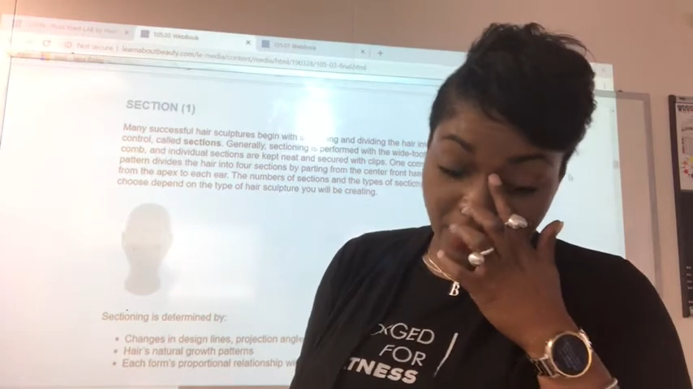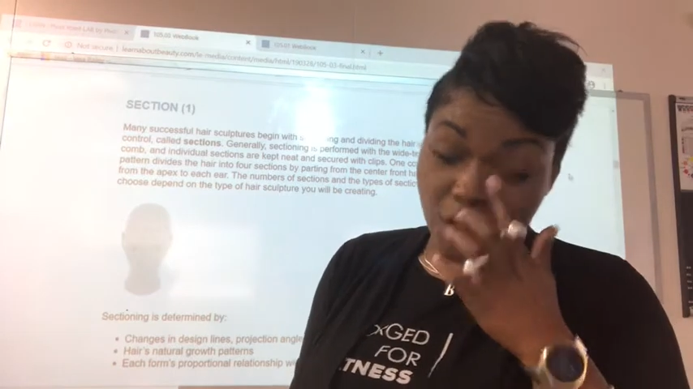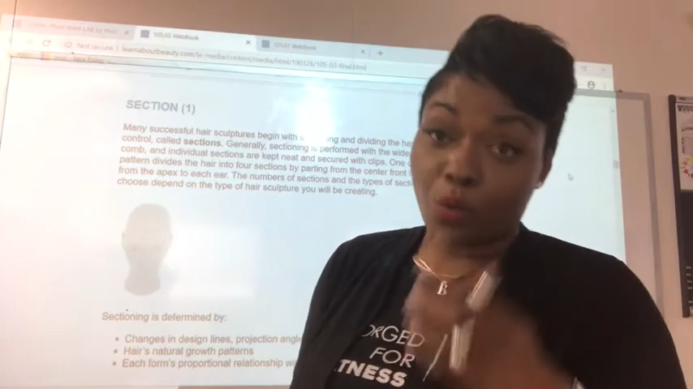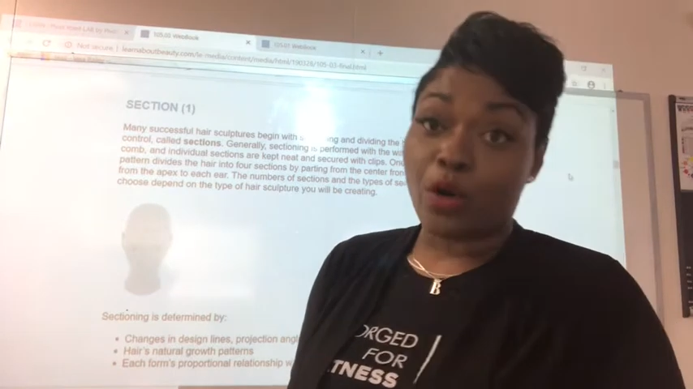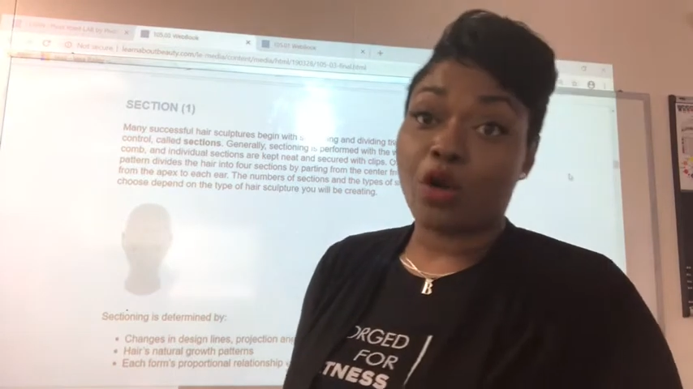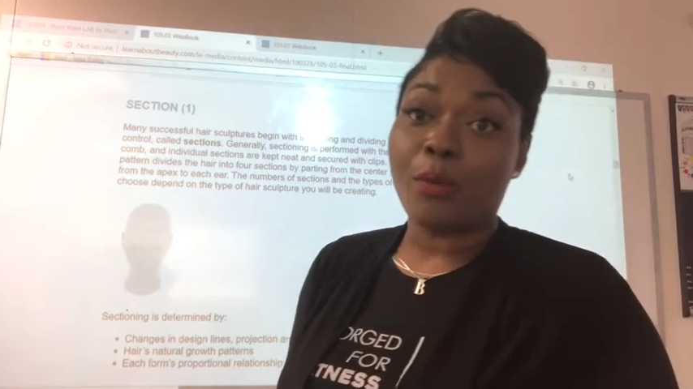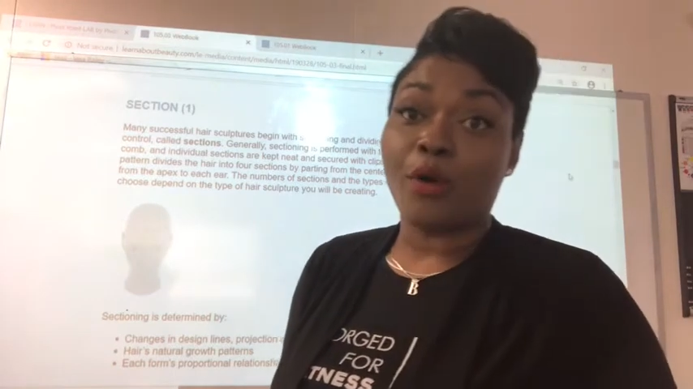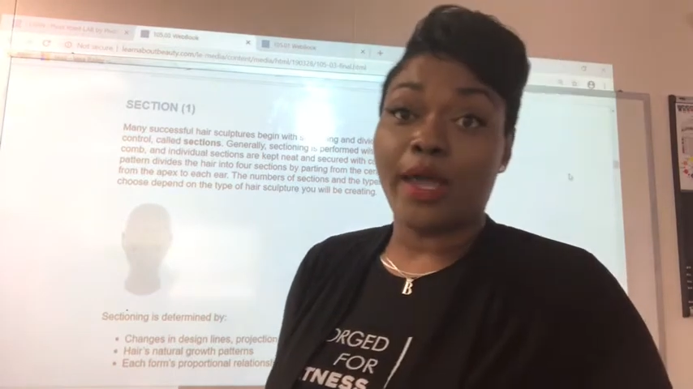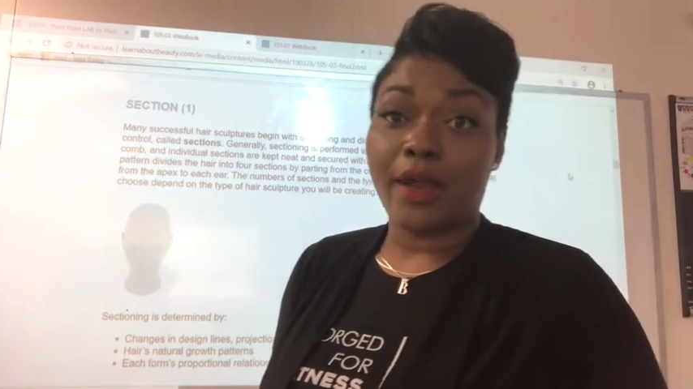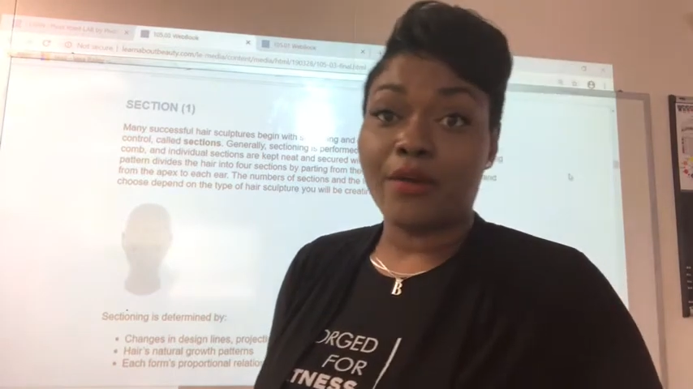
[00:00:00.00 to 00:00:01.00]
into
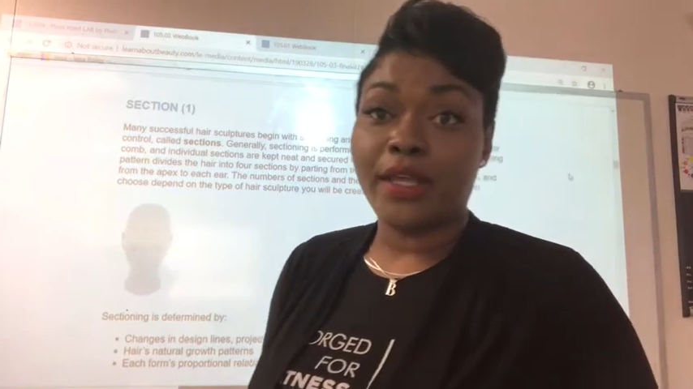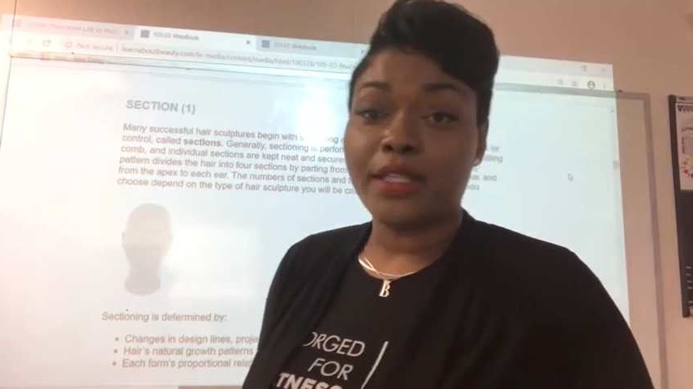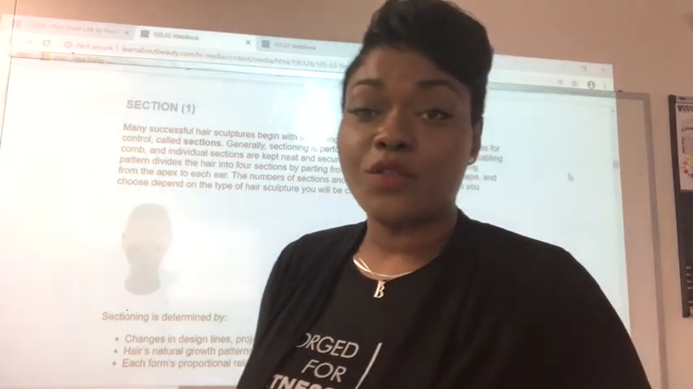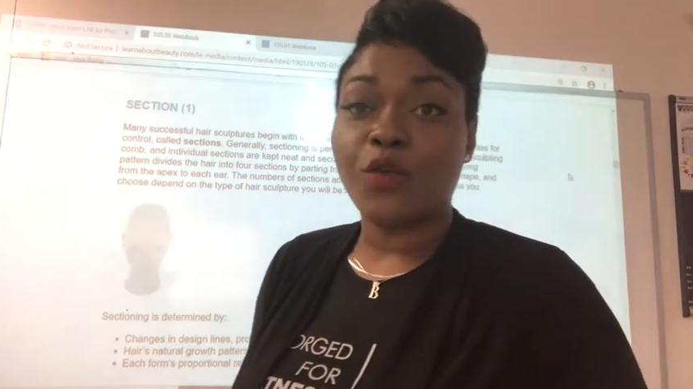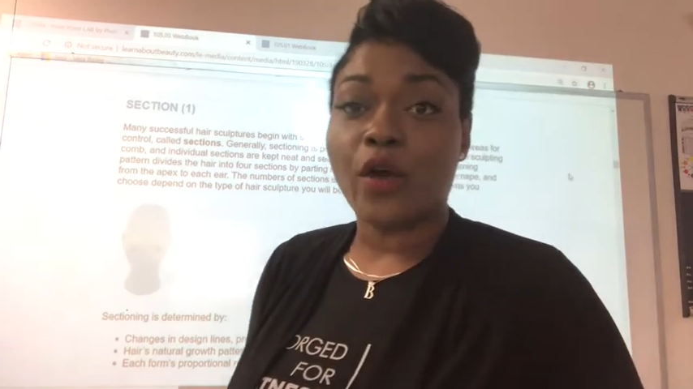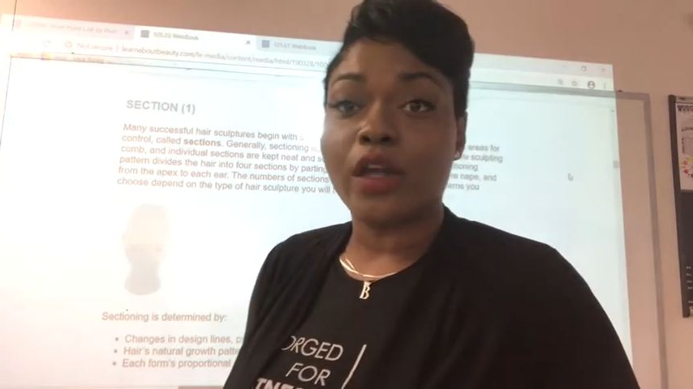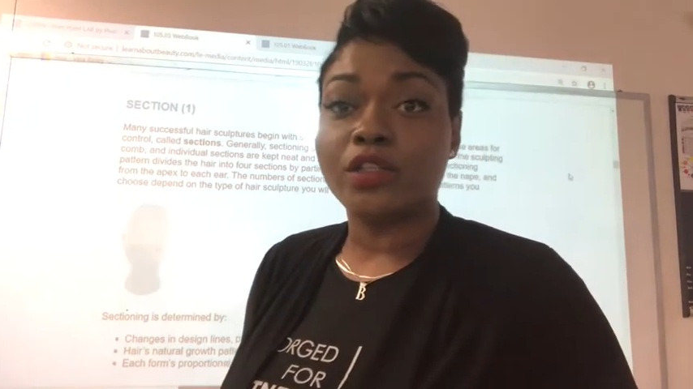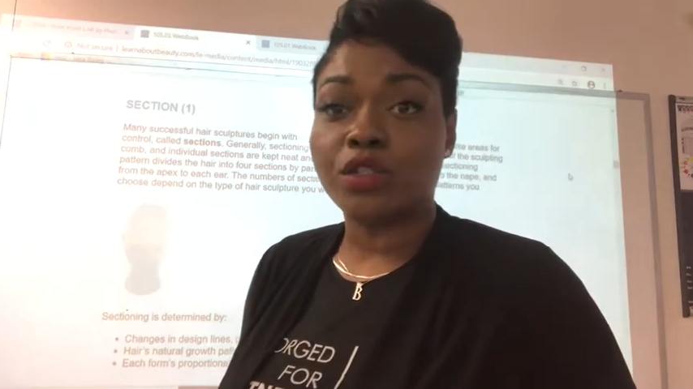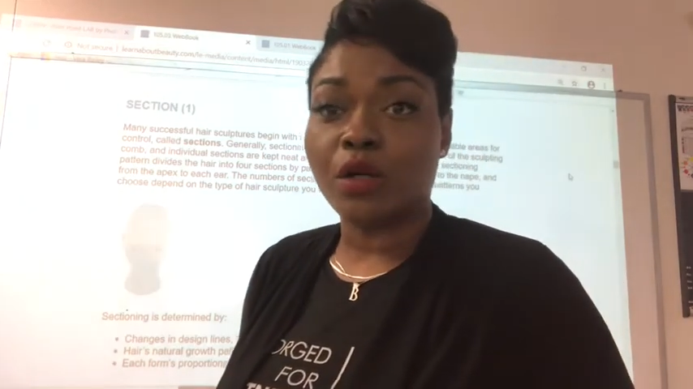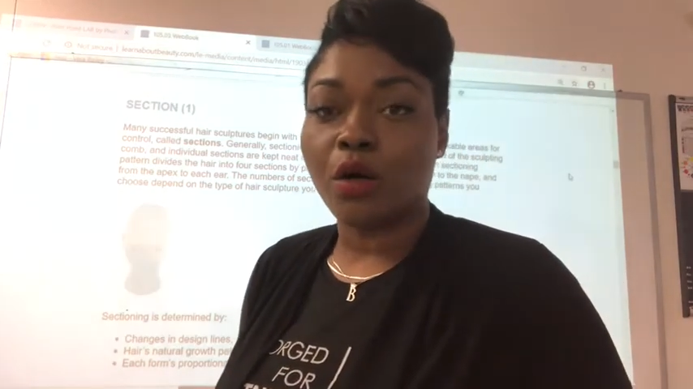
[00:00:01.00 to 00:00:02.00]
workable areas for
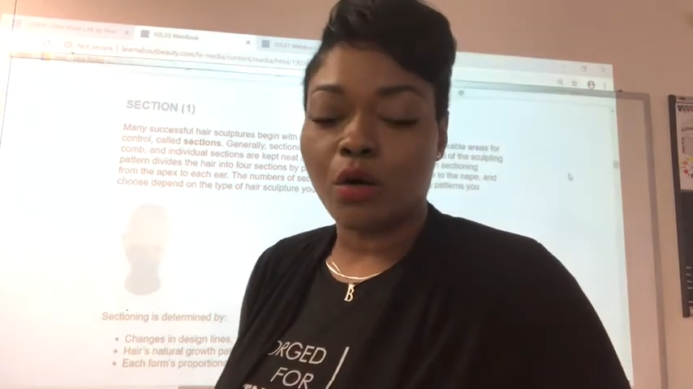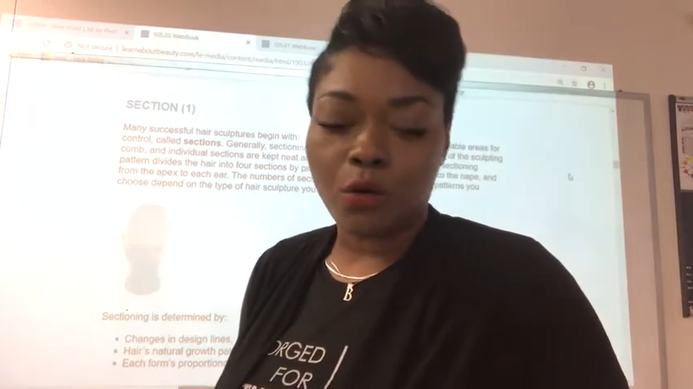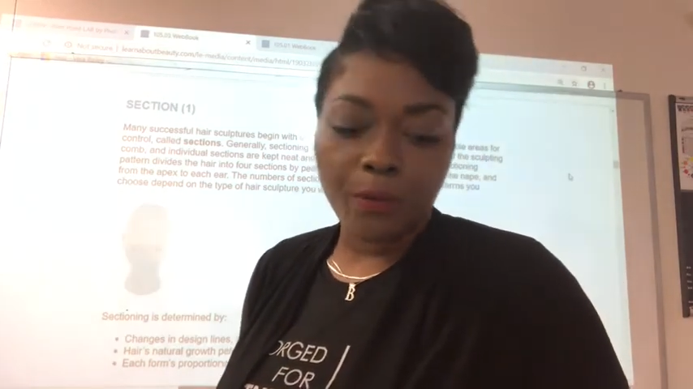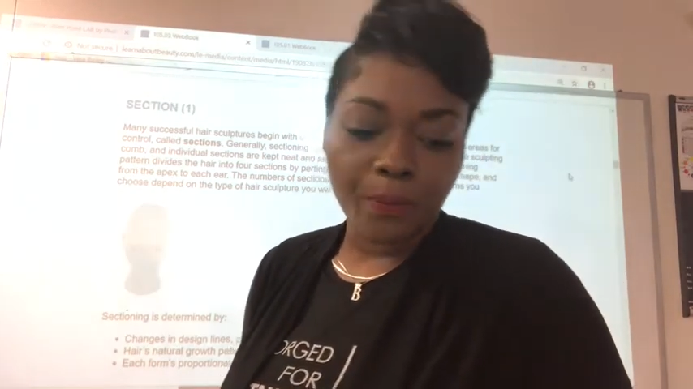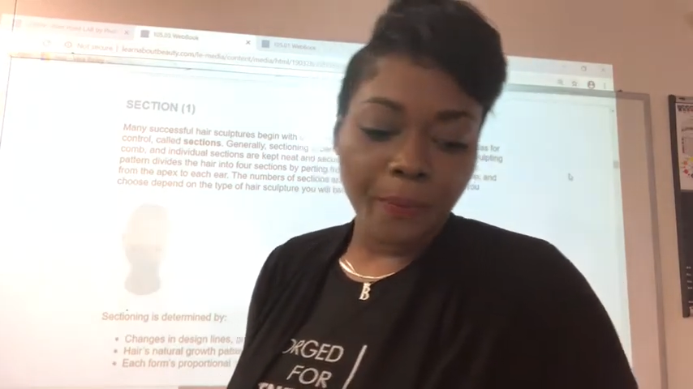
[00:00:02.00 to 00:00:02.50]
control.